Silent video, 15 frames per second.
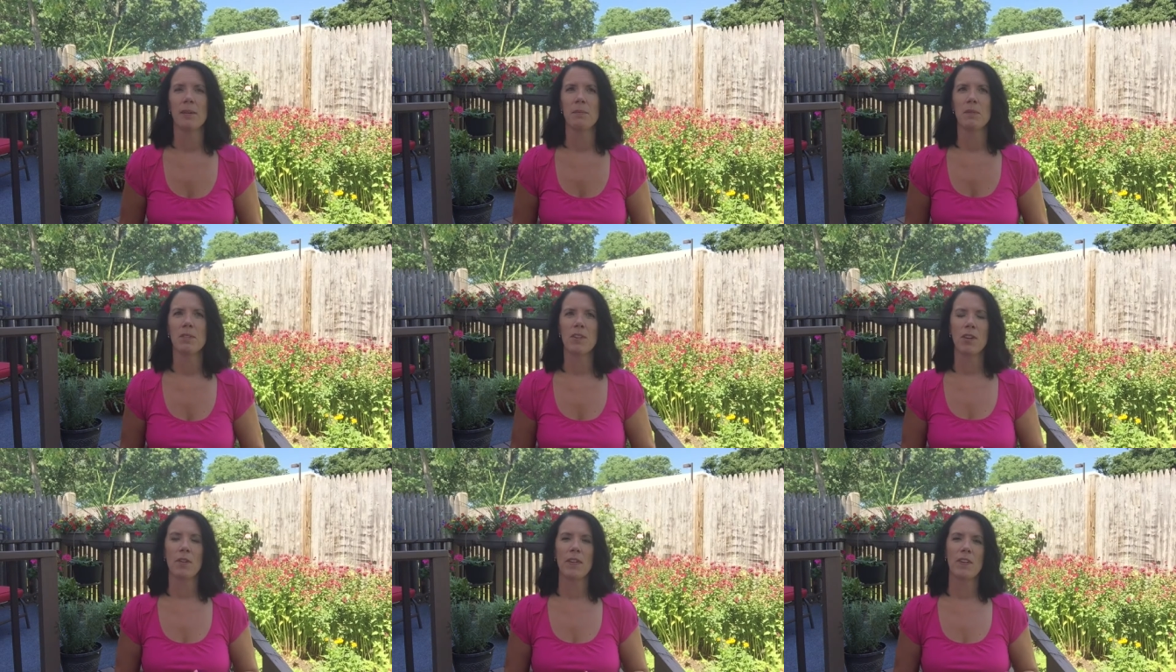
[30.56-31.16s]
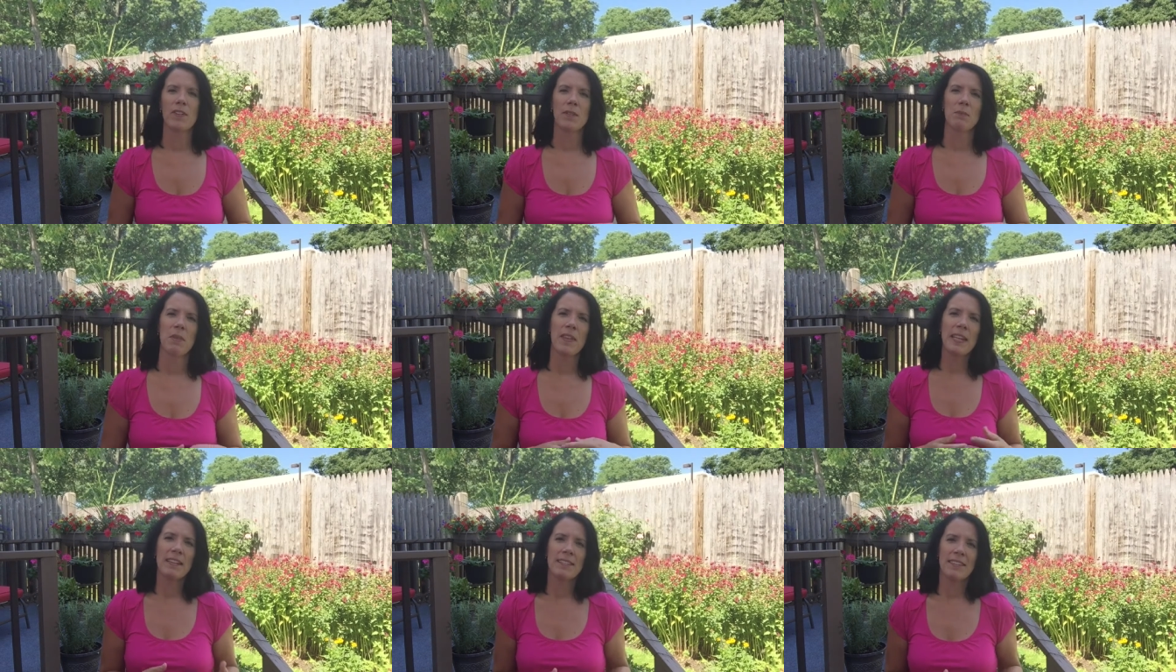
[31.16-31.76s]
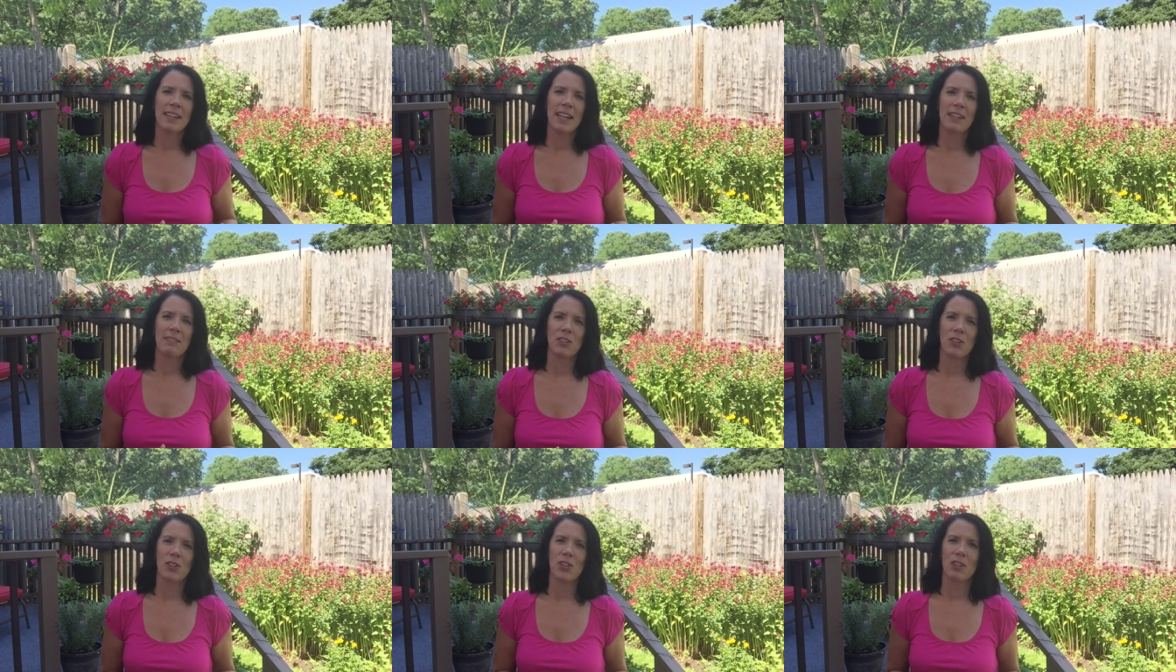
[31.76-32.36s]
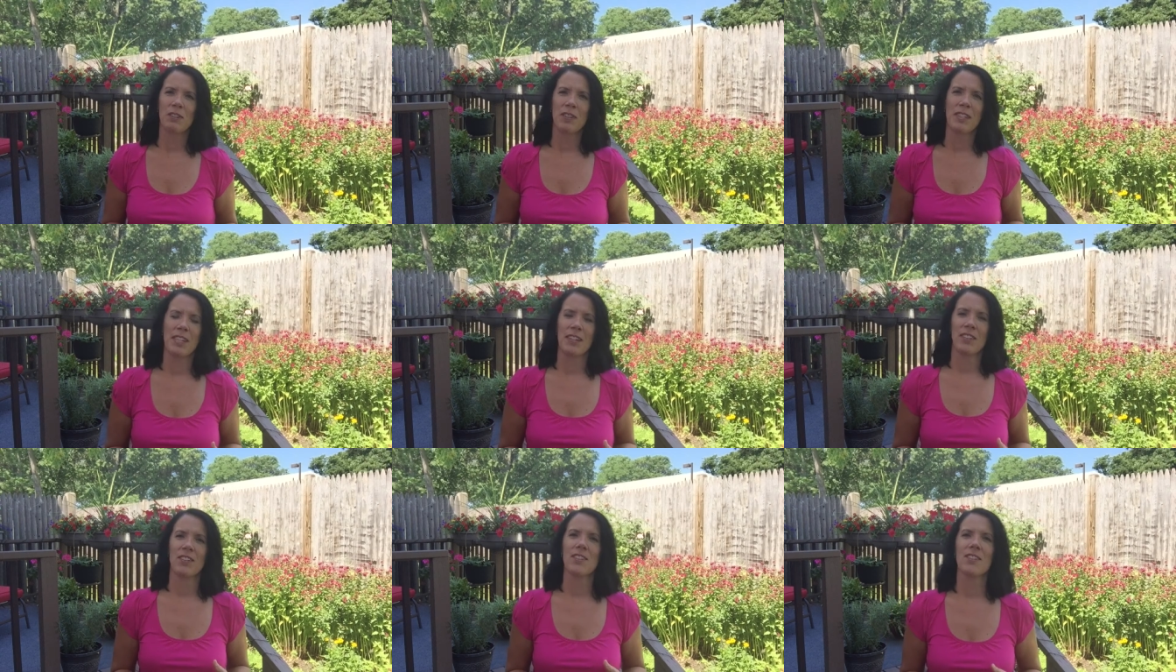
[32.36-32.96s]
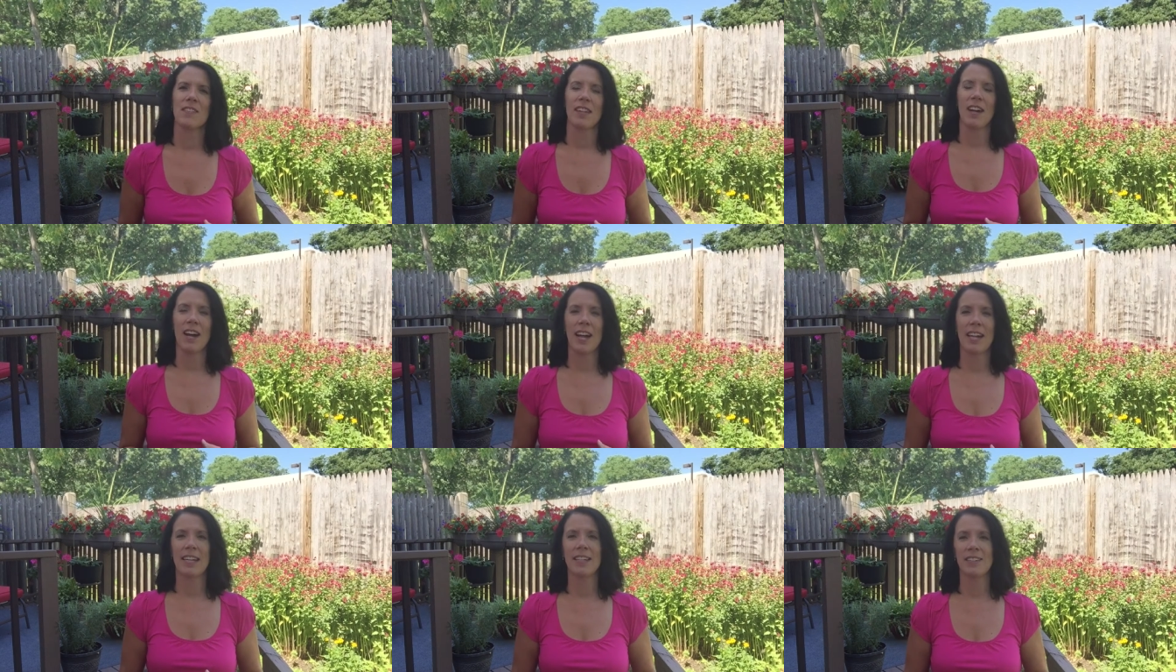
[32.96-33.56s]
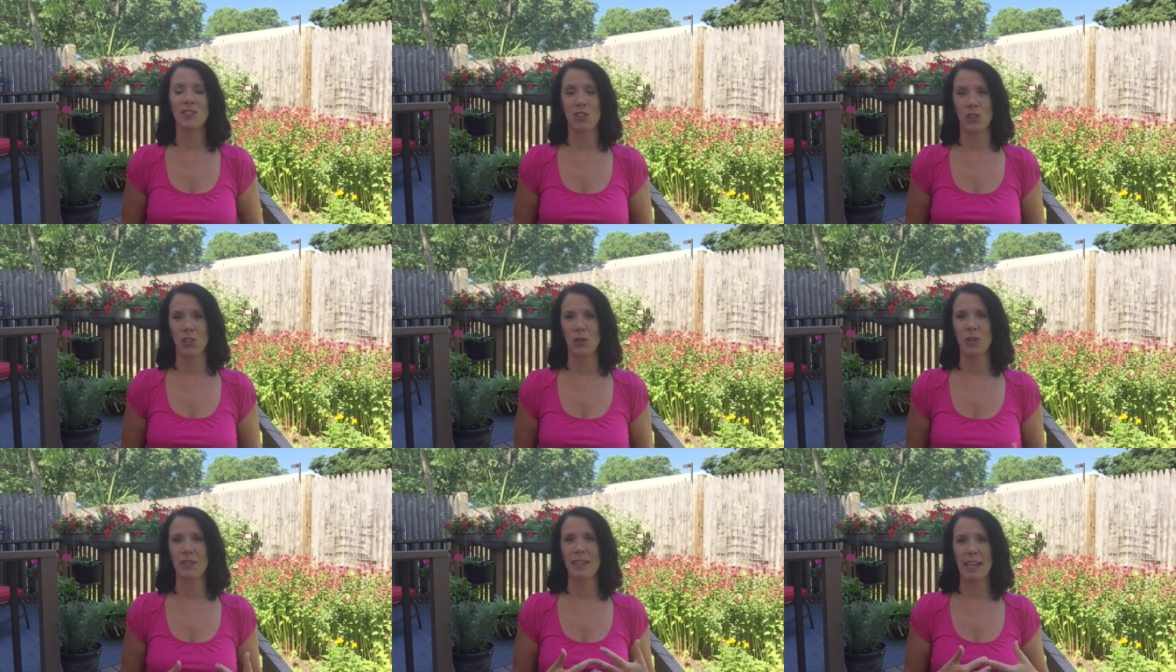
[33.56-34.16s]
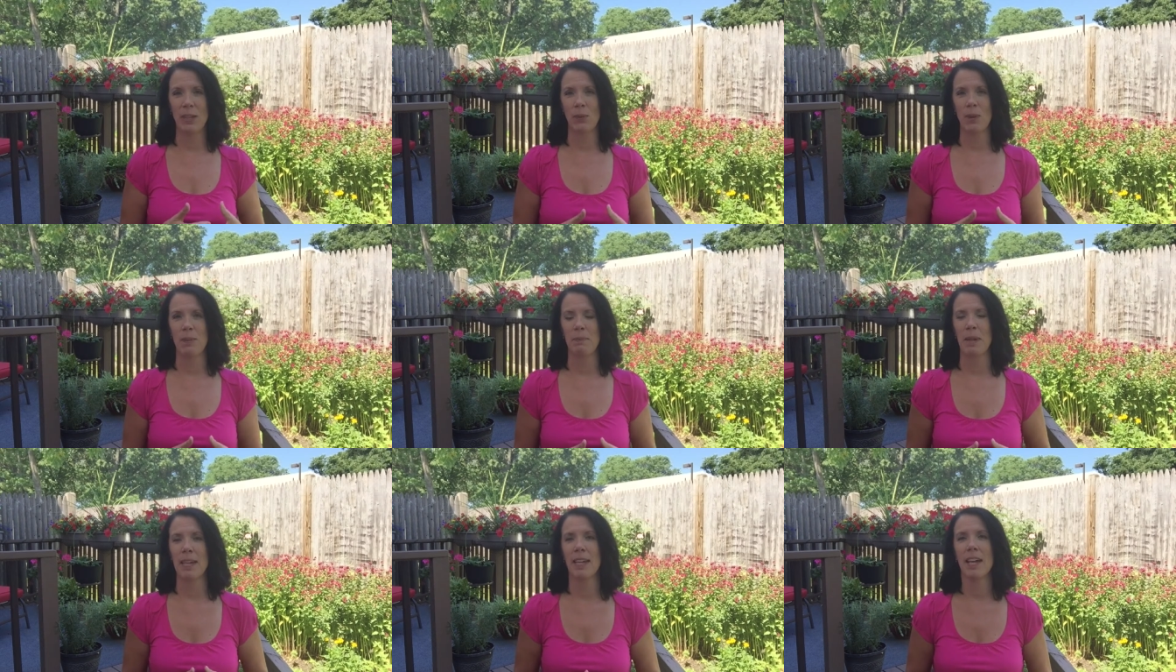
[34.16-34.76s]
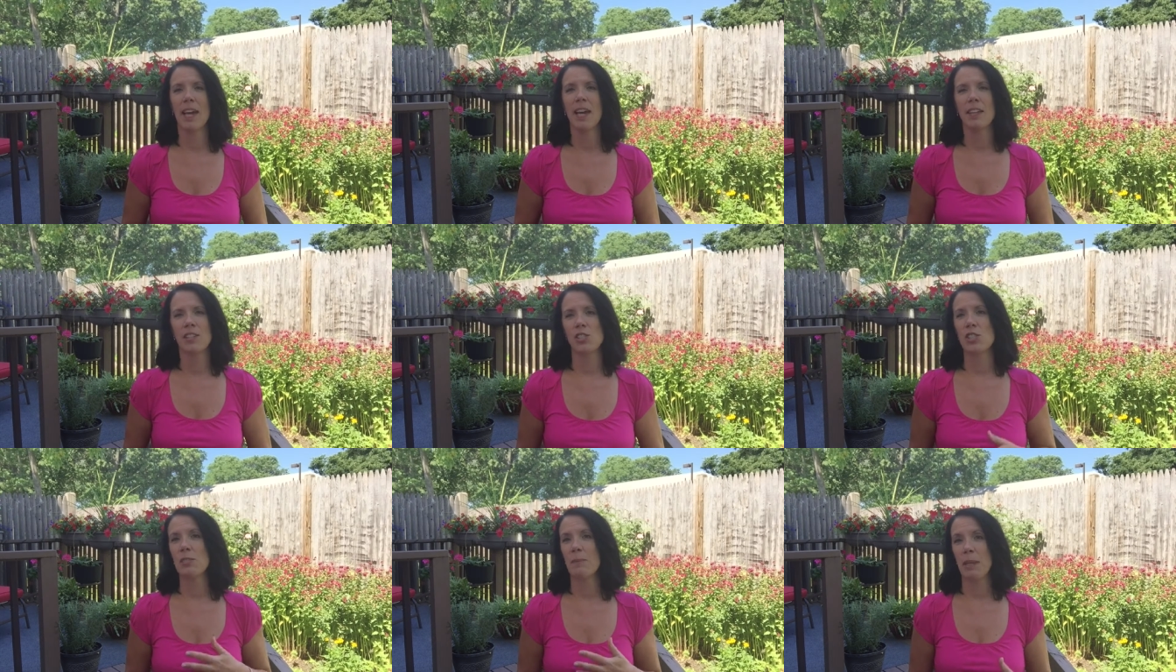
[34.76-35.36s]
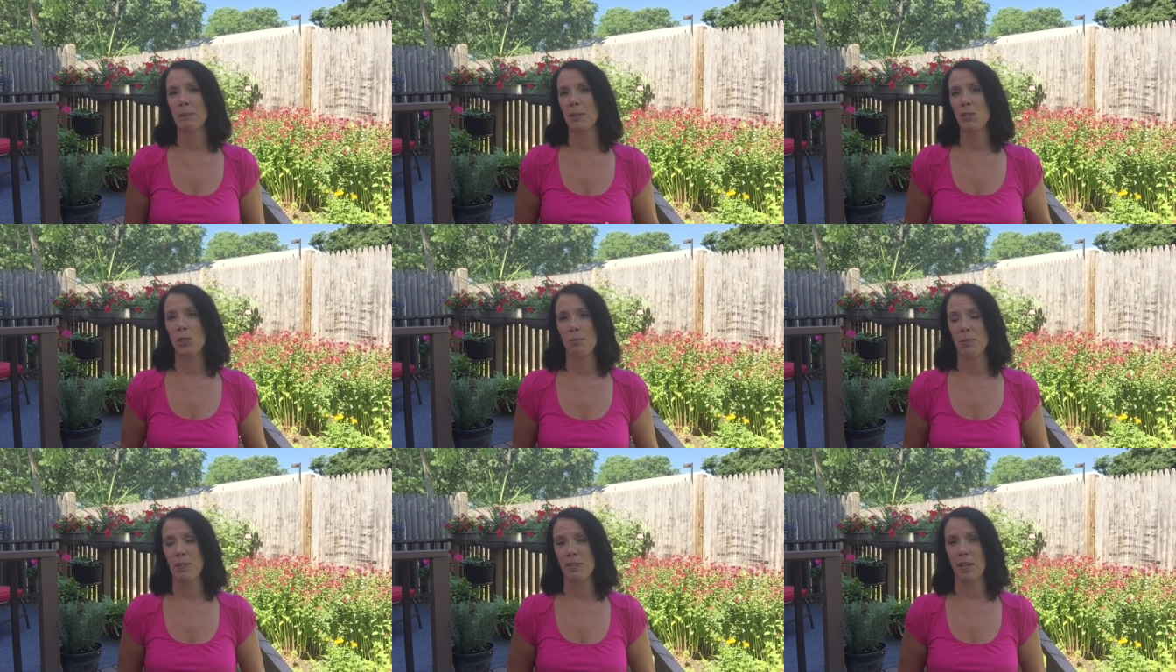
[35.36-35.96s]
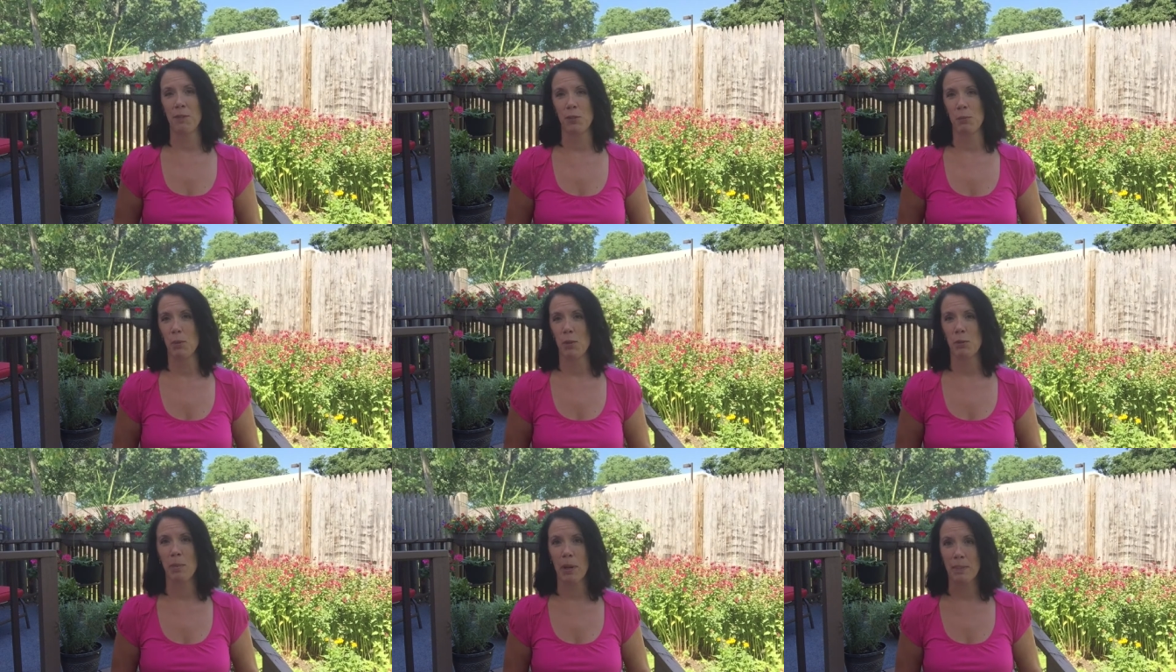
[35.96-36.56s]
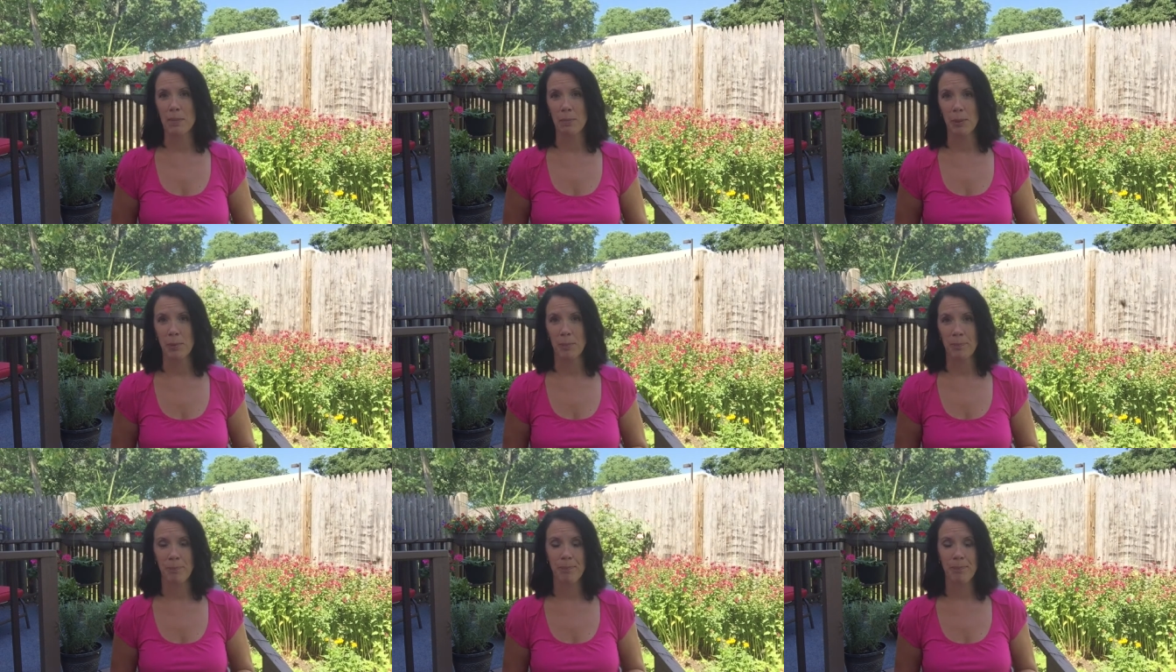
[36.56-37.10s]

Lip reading: So there's some things that I've learned over the years that I do and take with me to just make my trip as comfortable as possible.